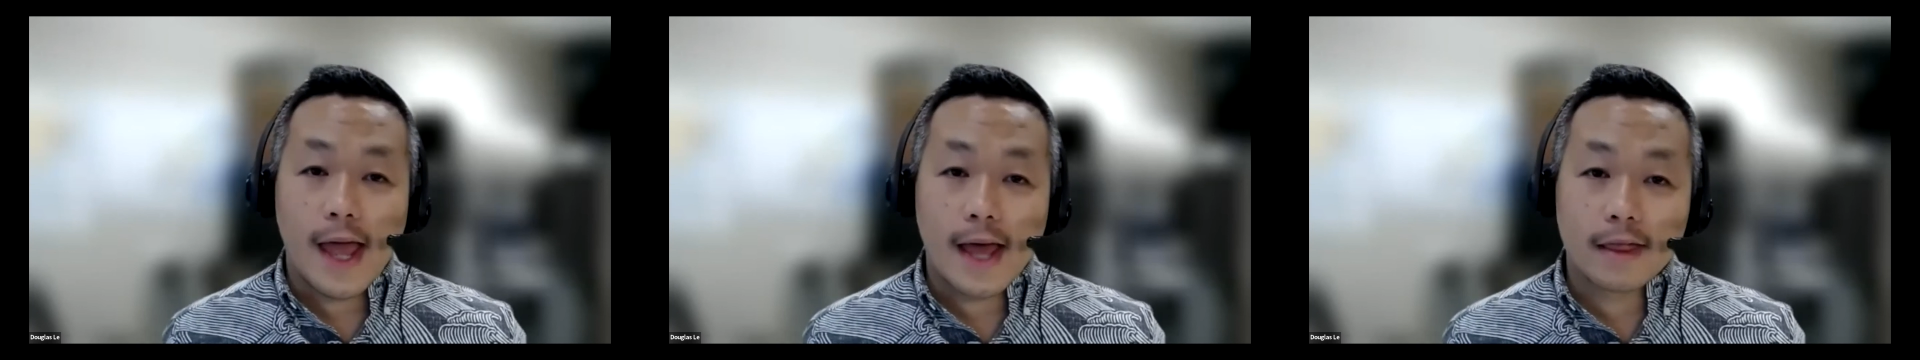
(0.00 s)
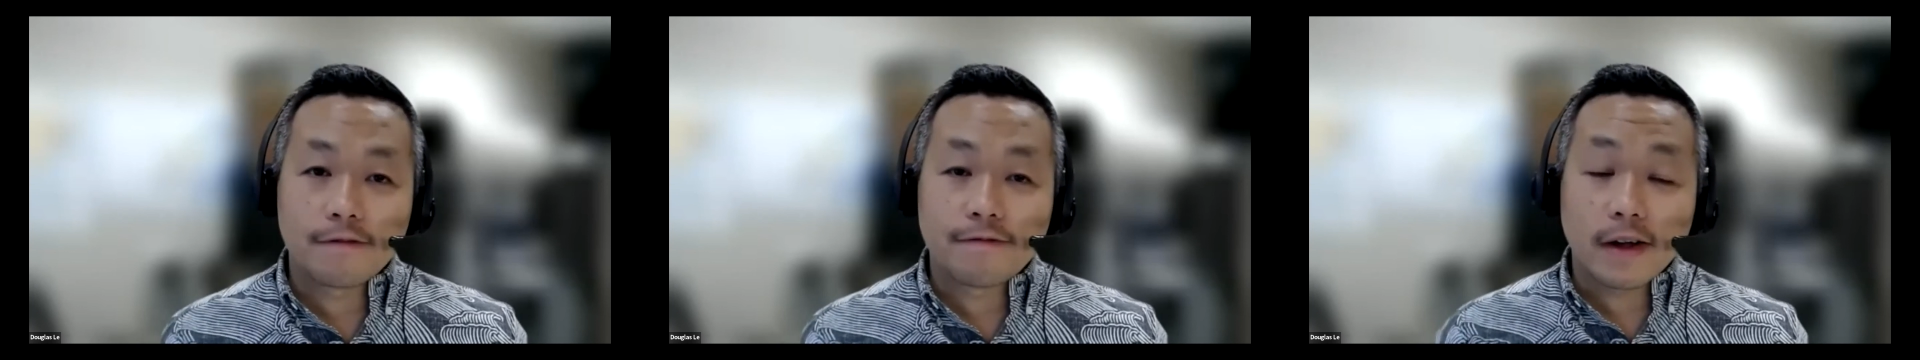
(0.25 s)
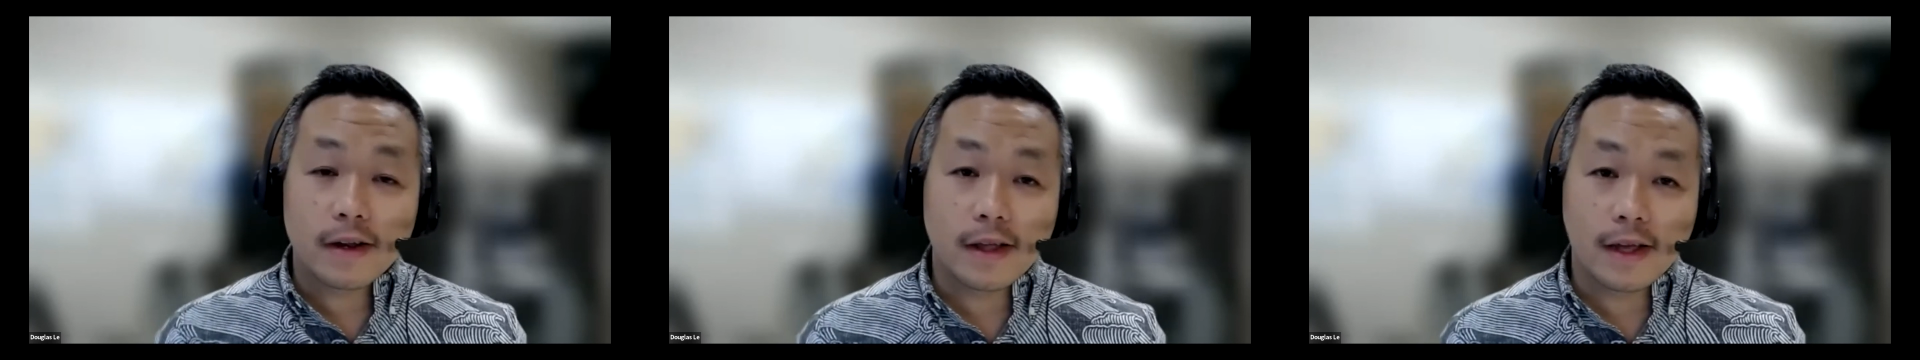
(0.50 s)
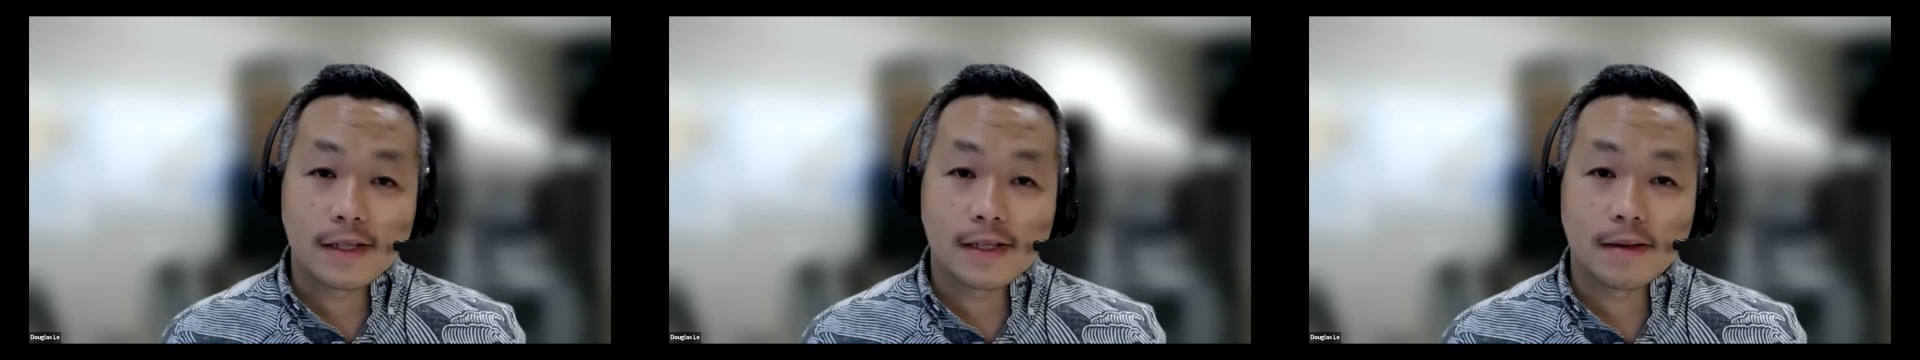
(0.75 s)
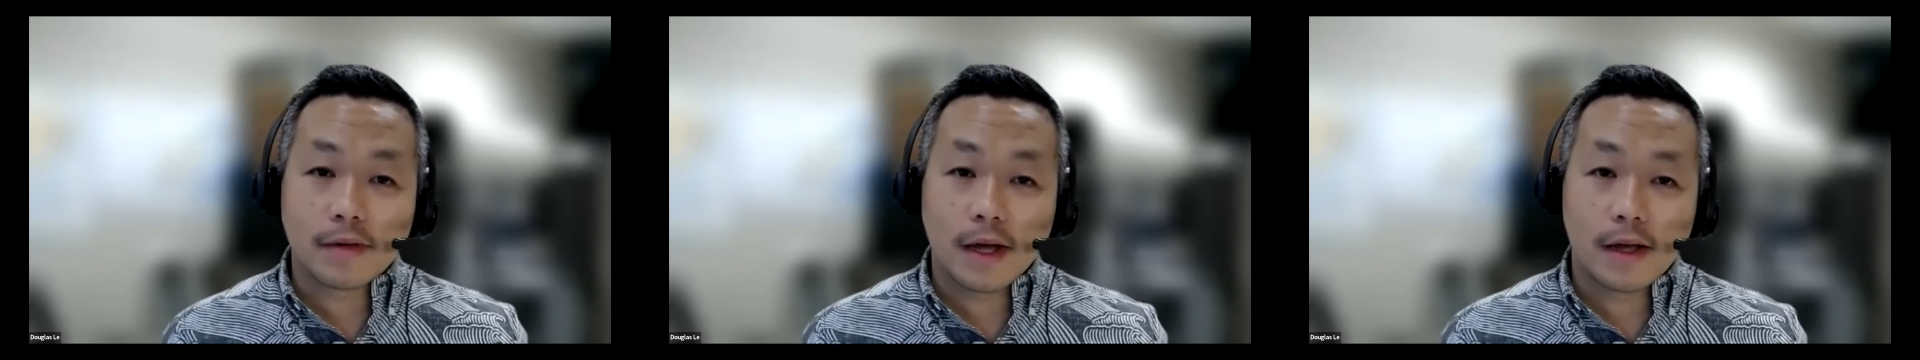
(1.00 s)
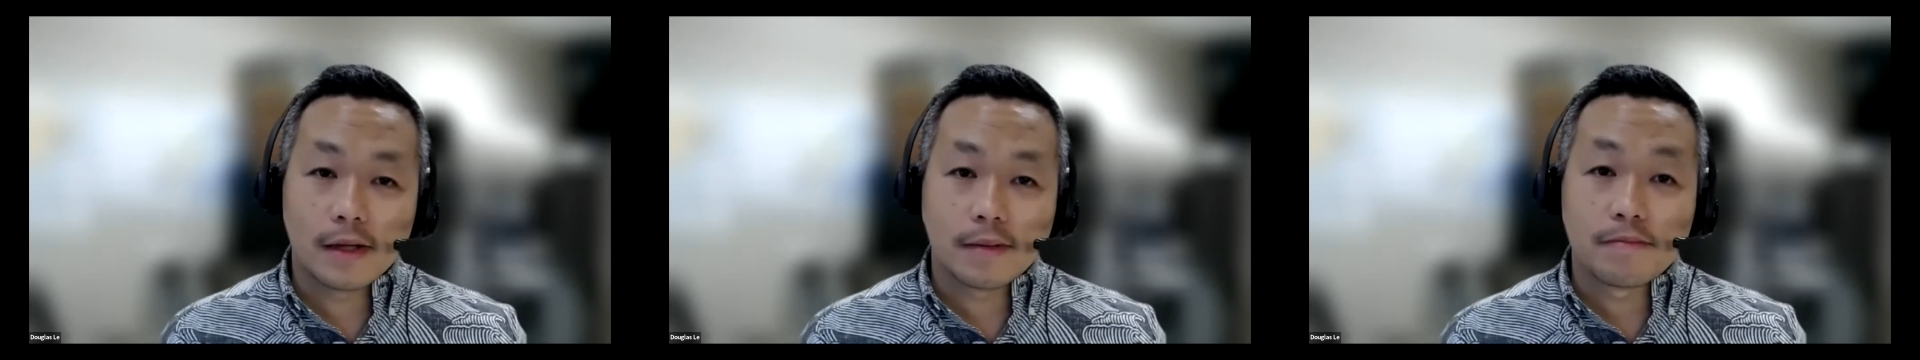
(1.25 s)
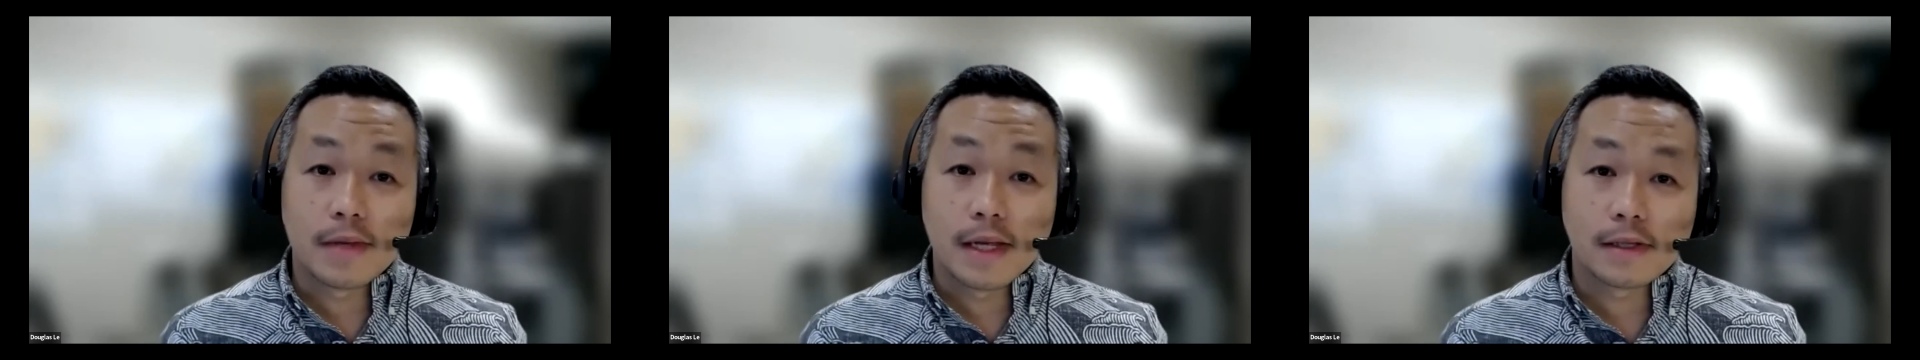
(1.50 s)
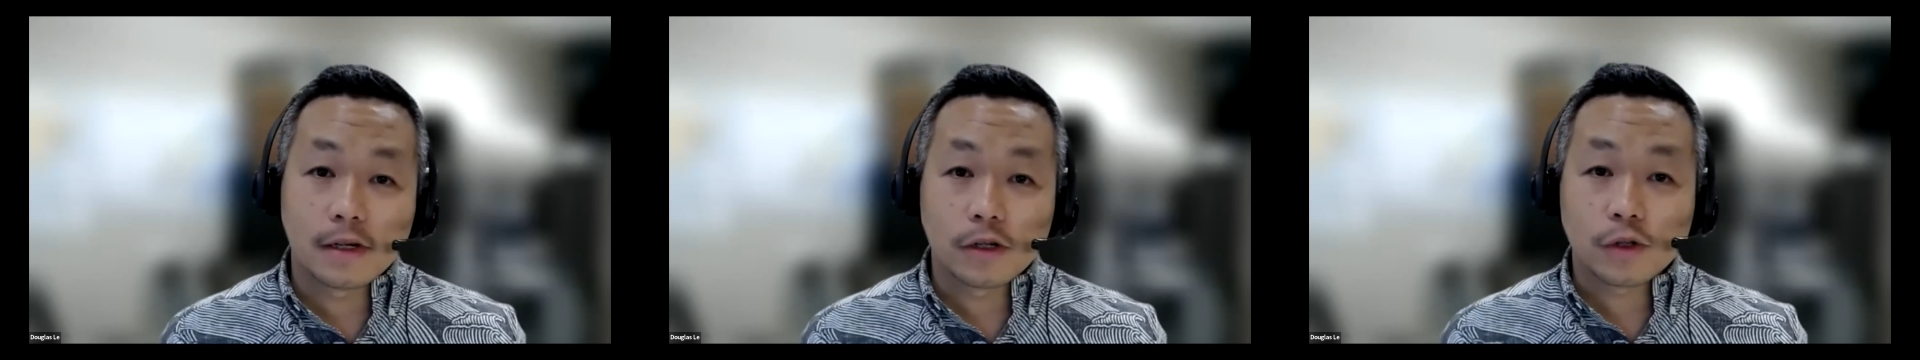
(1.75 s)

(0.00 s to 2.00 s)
And the funding as a means and